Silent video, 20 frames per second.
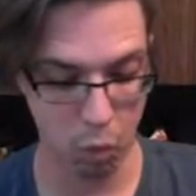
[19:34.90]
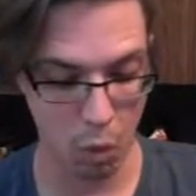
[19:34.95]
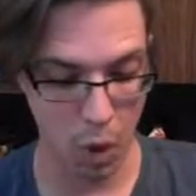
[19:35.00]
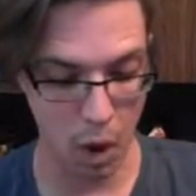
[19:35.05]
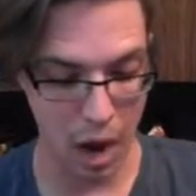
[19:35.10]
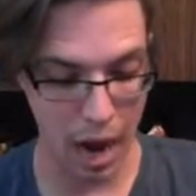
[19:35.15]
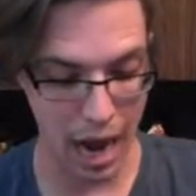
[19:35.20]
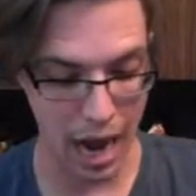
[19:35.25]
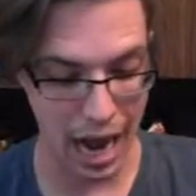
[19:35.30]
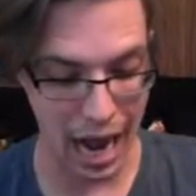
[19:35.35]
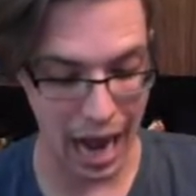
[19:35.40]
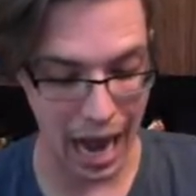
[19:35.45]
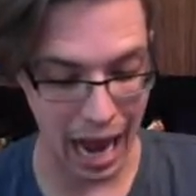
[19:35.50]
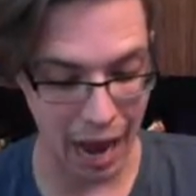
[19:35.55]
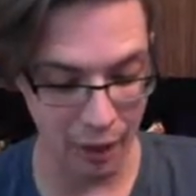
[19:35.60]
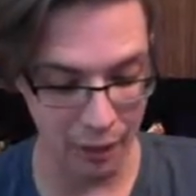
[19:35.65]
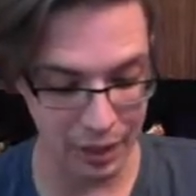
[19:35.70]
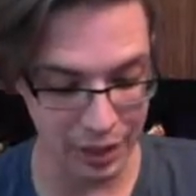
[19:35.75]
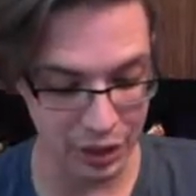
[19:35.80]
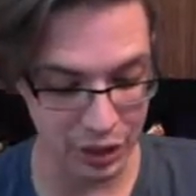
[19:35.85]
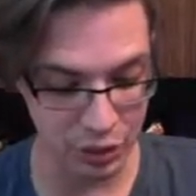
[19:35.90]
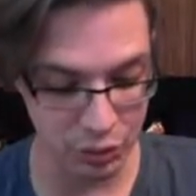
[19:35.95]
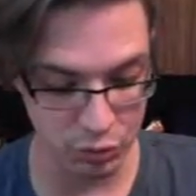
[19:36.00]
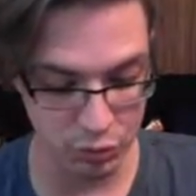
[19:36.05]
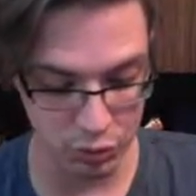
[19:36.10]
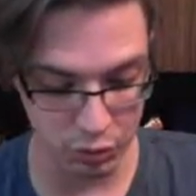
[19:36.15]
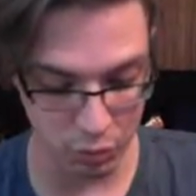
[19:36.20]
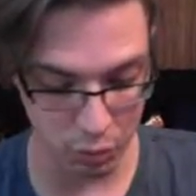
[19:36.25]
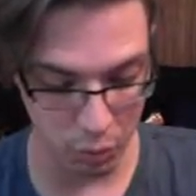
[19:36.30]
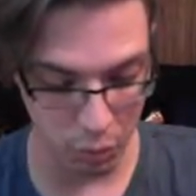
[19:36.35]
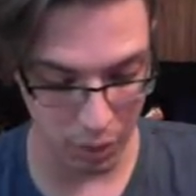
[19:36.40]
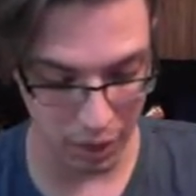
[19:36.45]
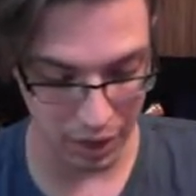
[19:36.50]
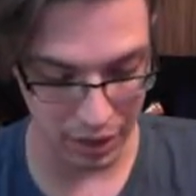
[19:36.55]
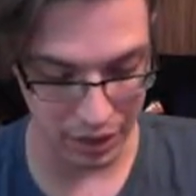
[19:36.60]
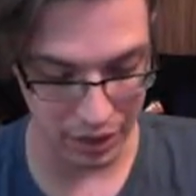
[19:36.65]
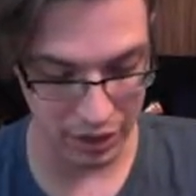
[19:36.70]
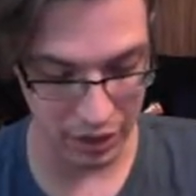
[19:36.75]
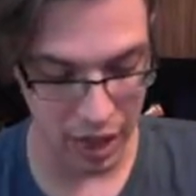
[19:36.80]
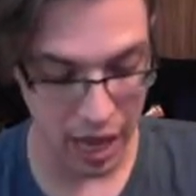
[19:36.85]
What? How did you do
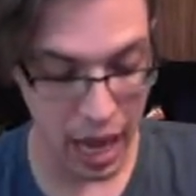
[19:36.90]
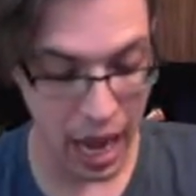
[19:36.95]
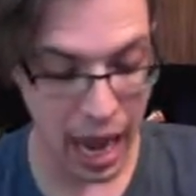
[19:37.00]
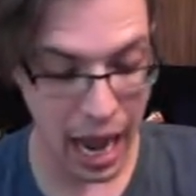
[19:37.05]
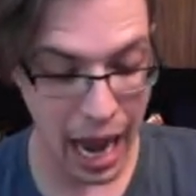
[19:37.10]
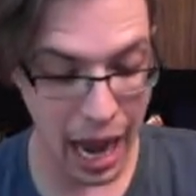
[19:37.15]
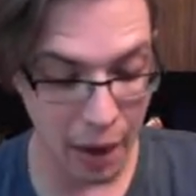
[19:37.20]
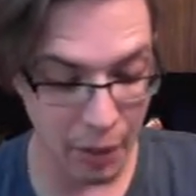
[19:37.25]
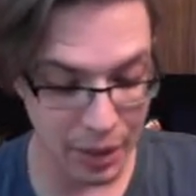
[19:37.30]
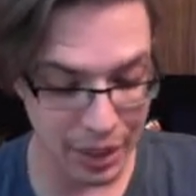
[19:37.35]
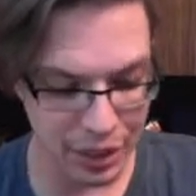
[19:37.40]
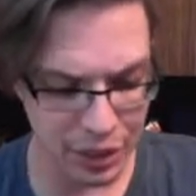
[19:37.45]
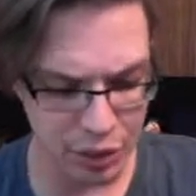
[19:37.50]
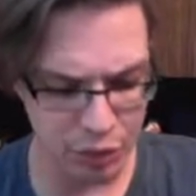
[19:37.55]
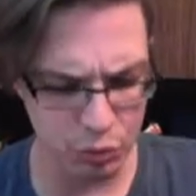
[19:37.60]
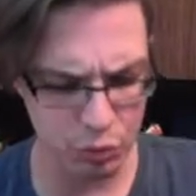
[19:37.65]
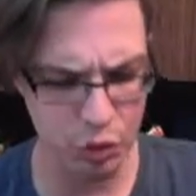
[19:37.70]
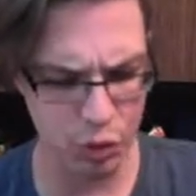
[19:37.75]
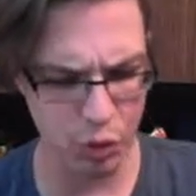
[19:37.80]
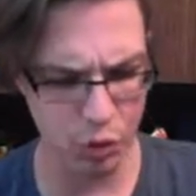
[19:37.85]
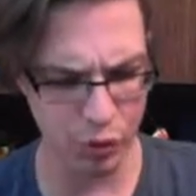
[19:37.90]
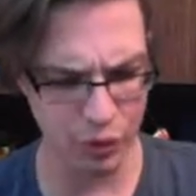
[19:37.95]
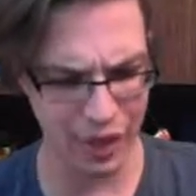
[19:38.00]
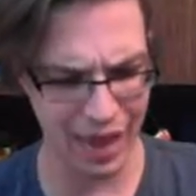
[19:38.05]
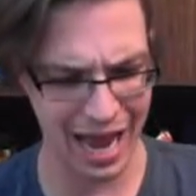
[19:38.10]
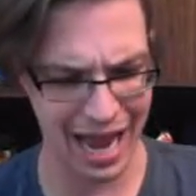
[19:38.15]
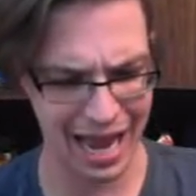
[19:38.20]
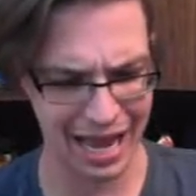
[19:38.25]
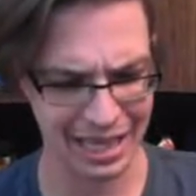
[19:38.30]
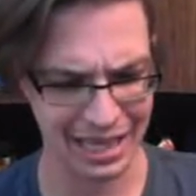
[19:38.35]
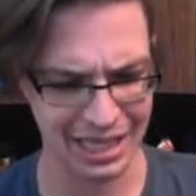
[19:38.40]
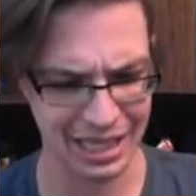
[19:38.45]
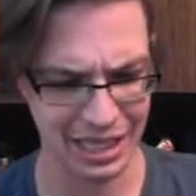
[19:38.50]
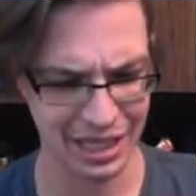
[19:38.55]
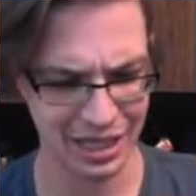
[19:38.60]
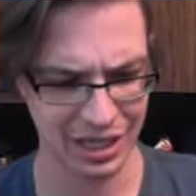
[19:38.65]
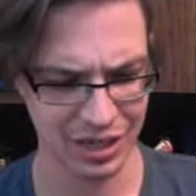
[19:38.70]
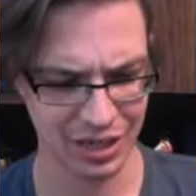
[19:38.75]
How did you do that?